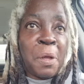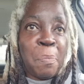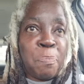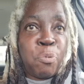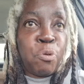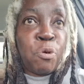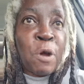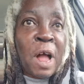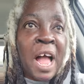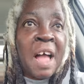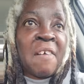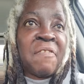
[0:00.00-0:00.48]
The
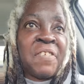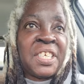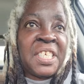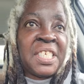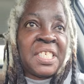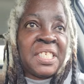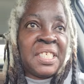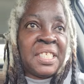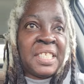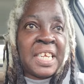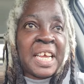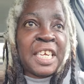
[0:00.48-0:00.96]
right.
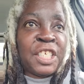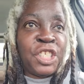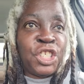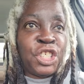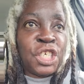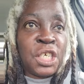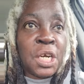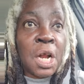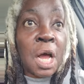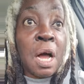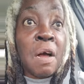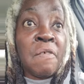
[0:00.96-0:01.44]

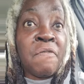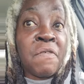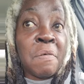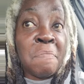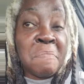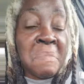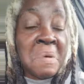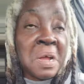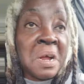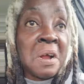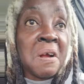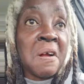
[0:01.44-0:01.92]
privatization of
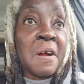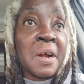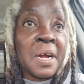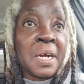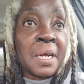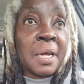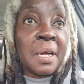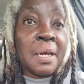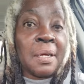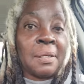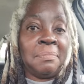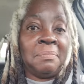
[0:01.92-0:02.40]

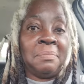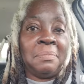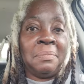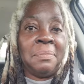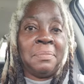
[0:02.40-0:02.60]
America,